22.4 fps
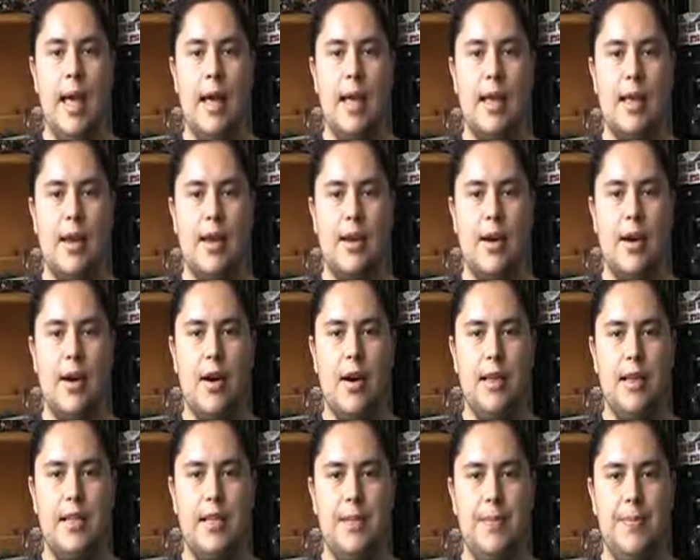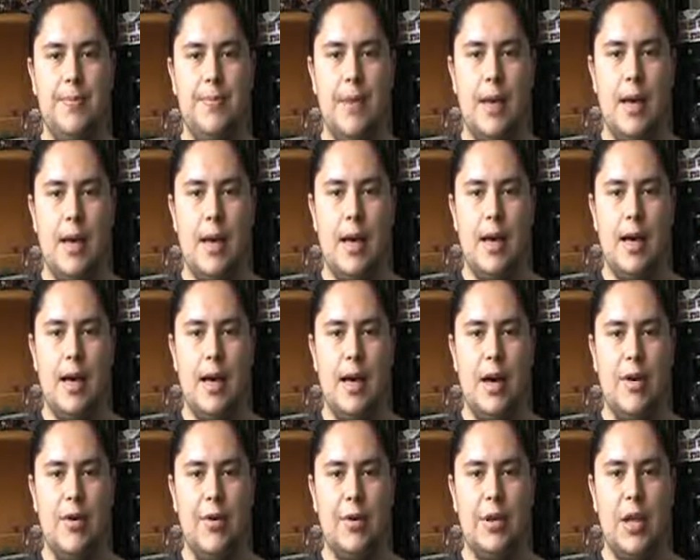Hello guys,
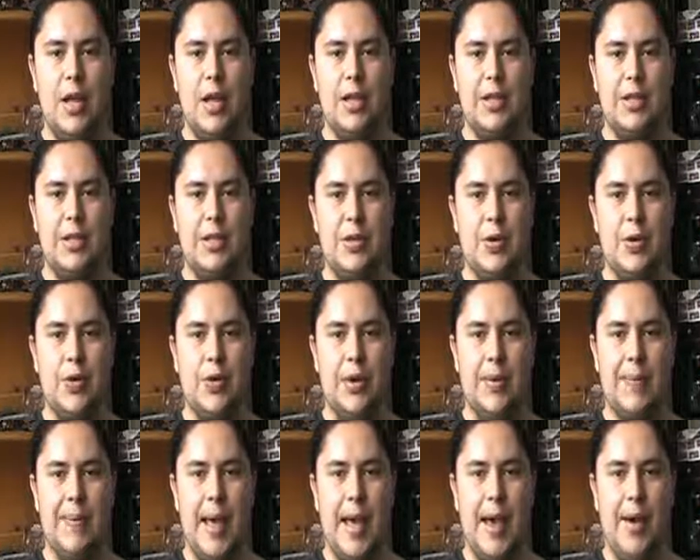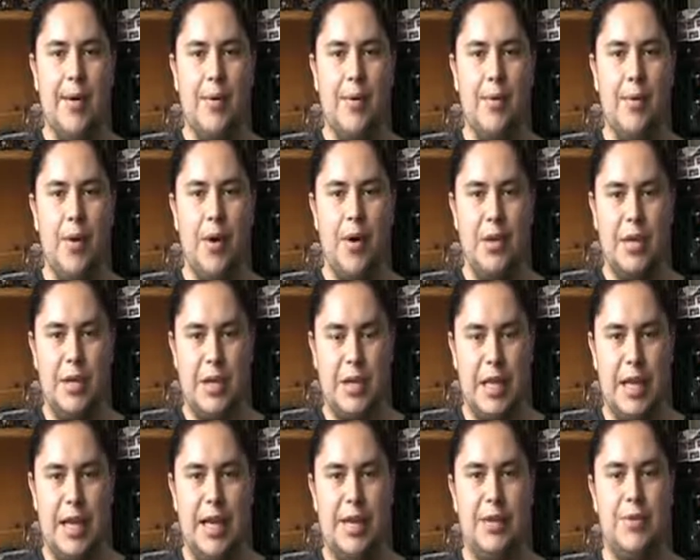I would like to talk about what
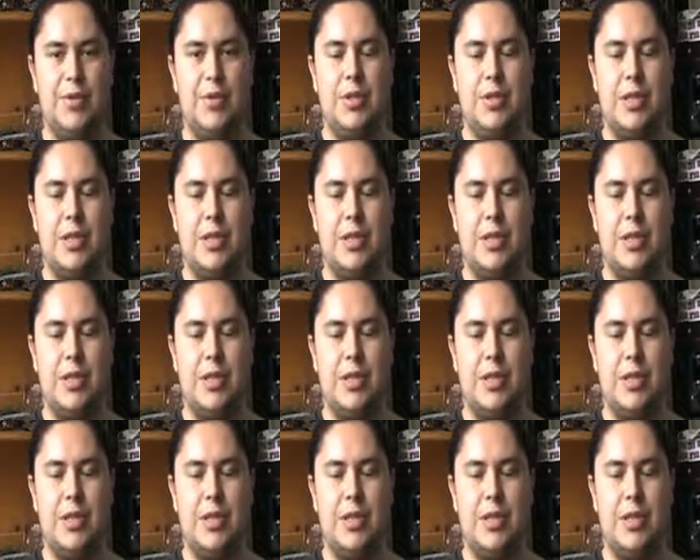you need